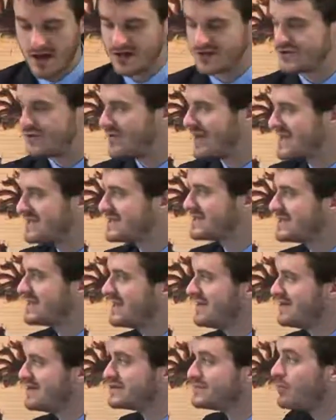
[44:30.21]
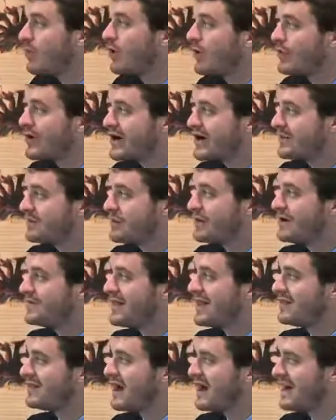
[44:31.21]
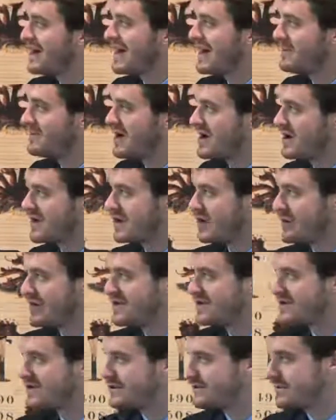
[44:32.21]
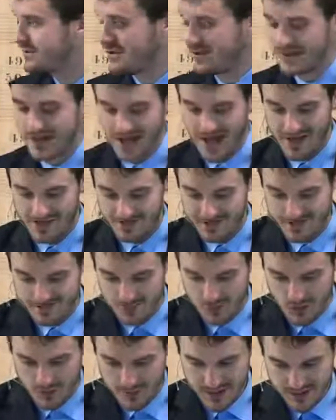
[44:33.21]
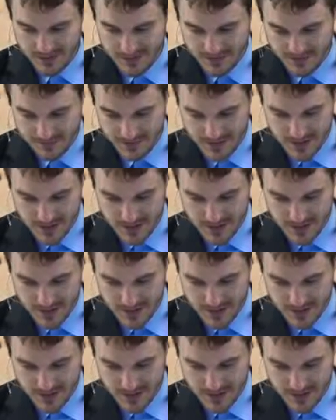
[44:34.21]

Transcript: So there's more we could put on that line, and I'm not going to at this moment